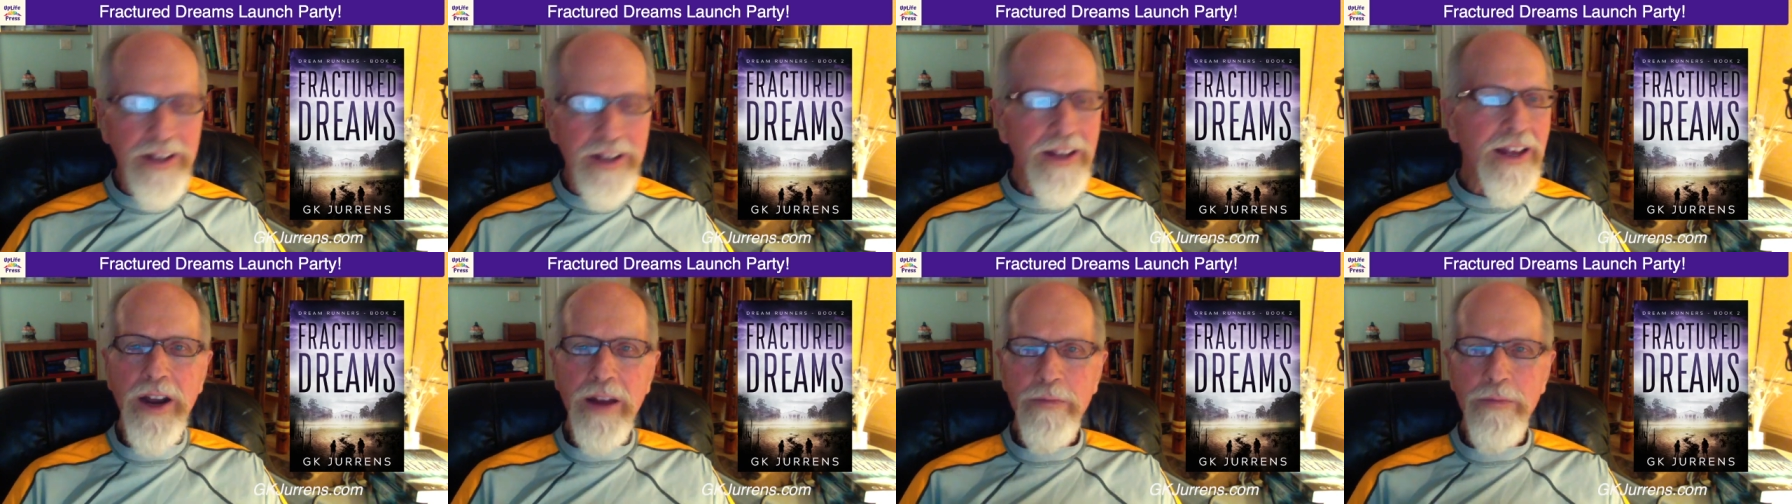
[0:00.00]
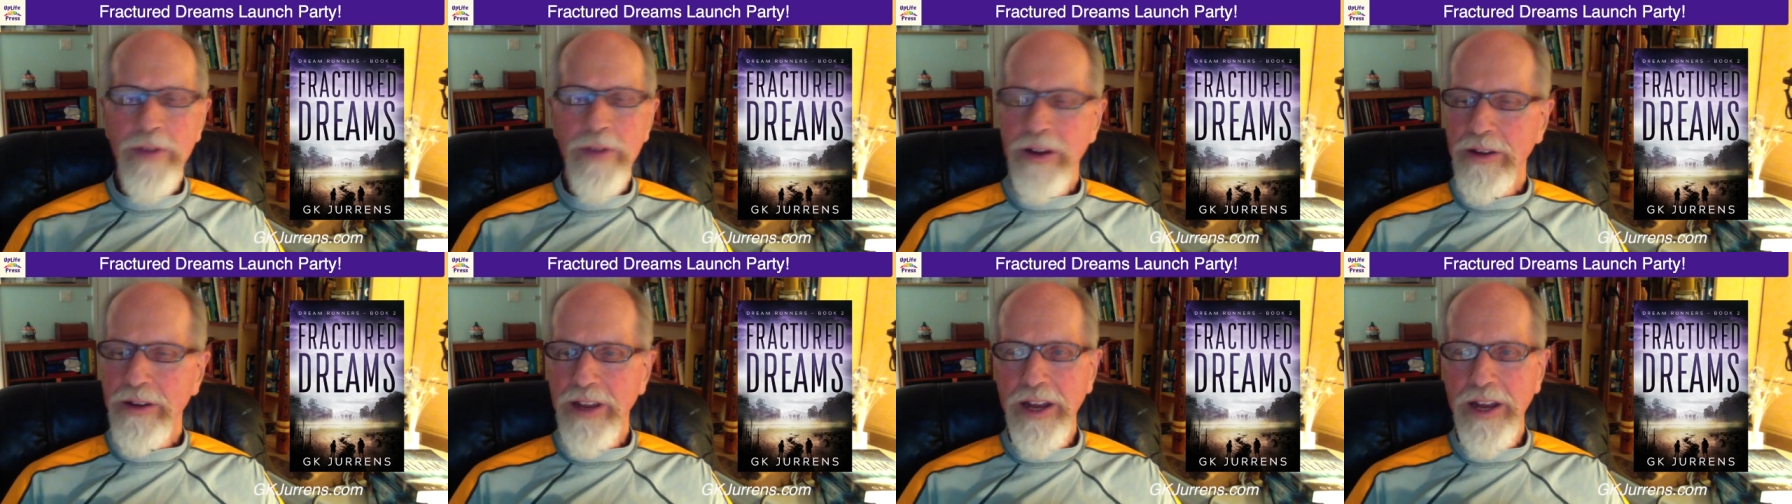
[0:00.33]
Yeah,
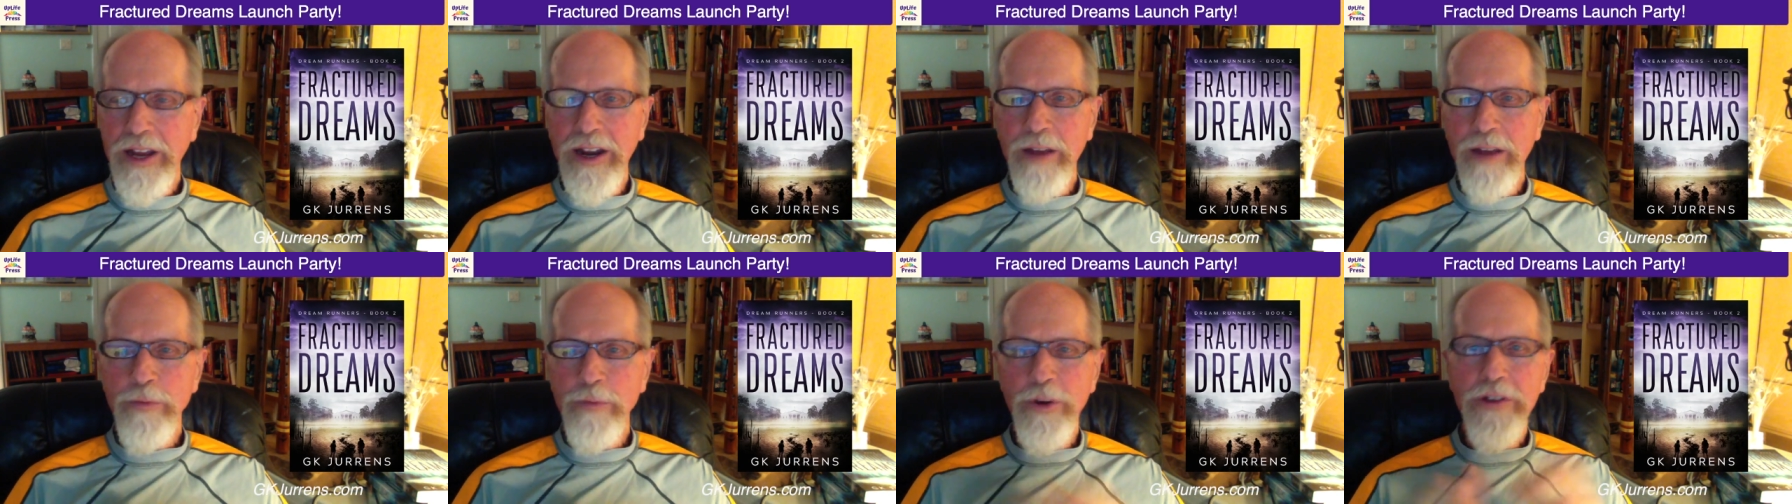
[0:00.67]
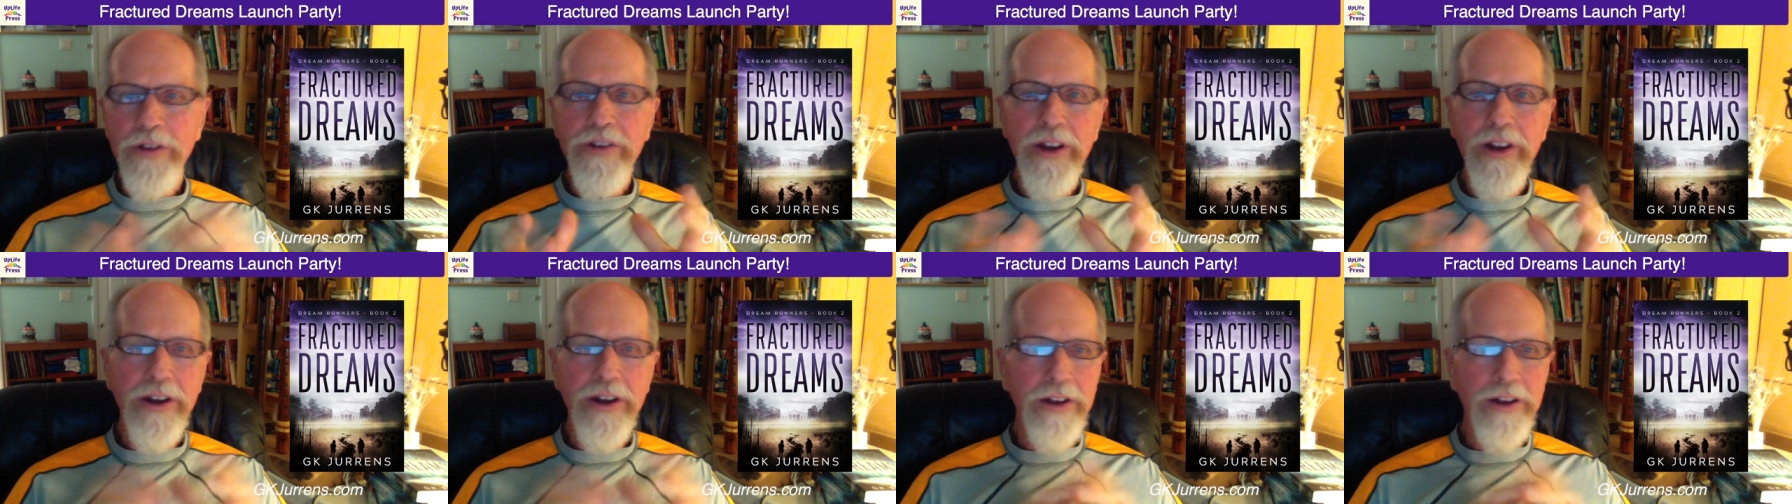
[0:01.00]
again, I
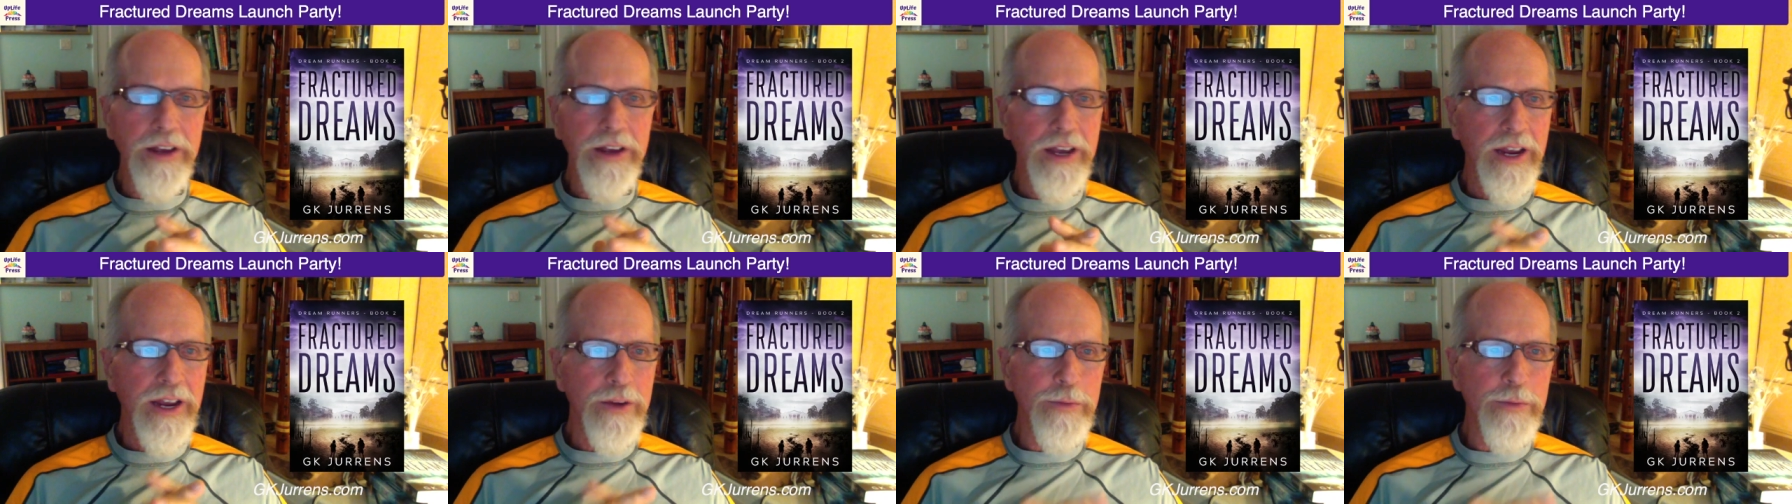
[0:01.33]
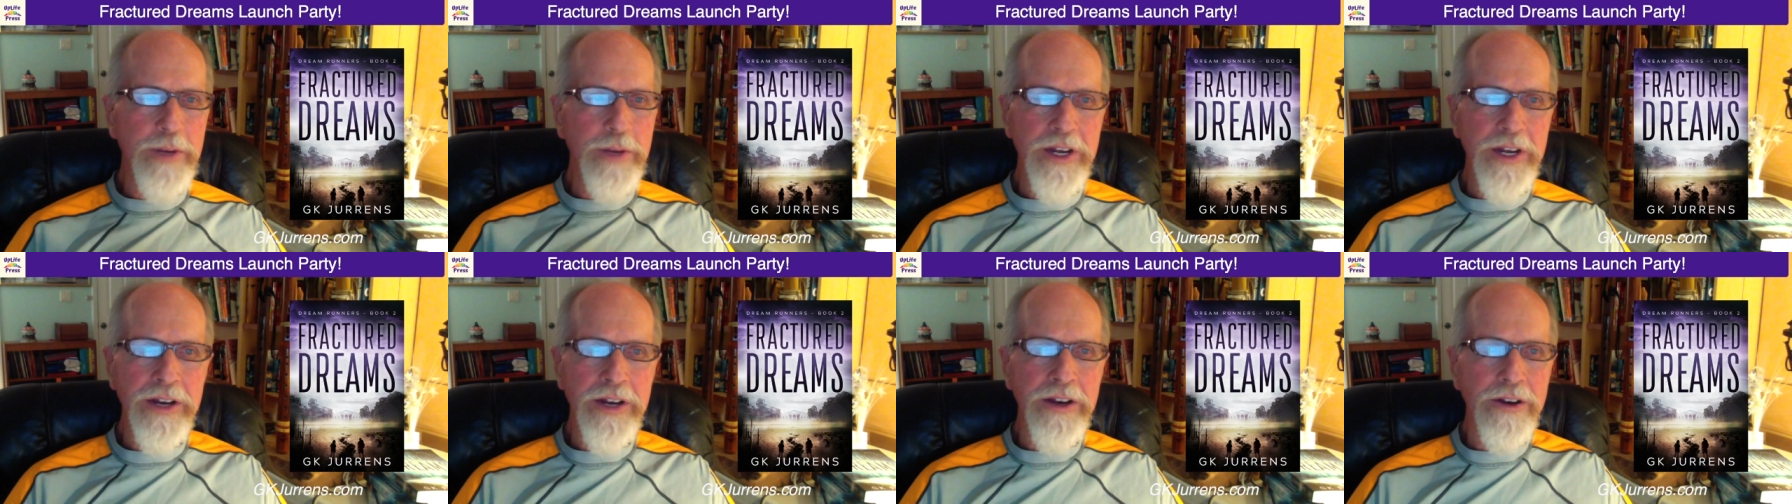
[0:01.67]
appreciate all you guys
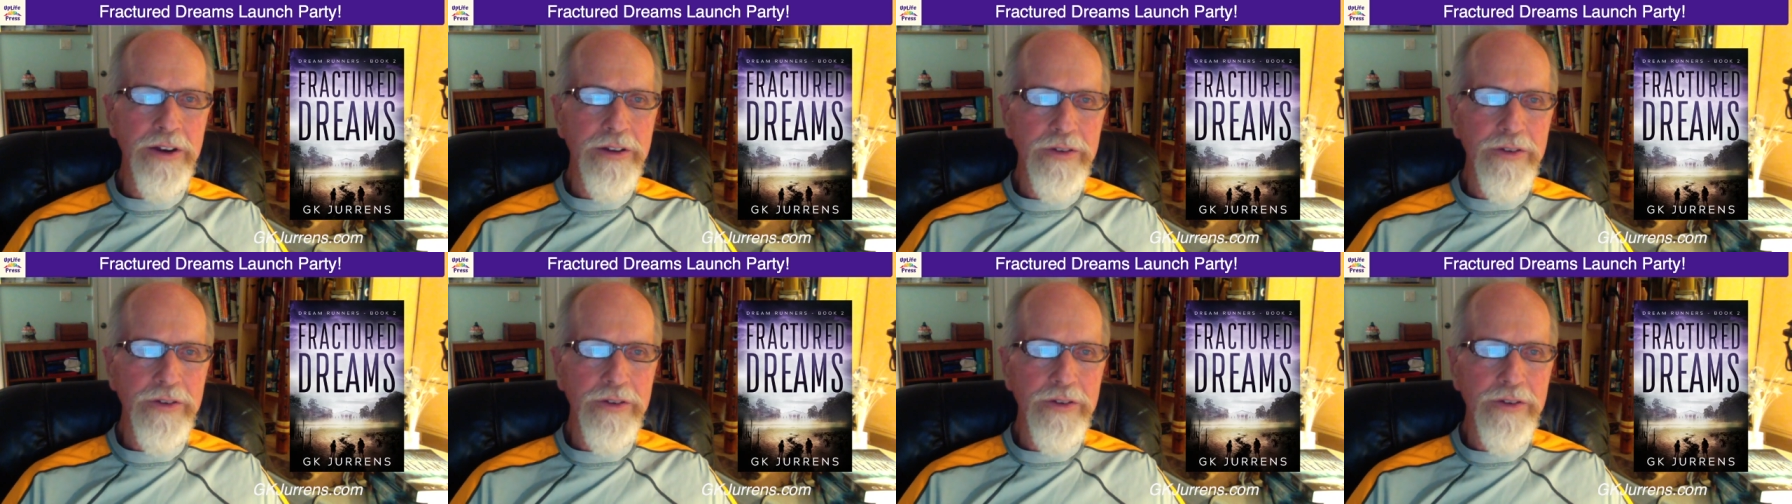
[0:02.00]
being here.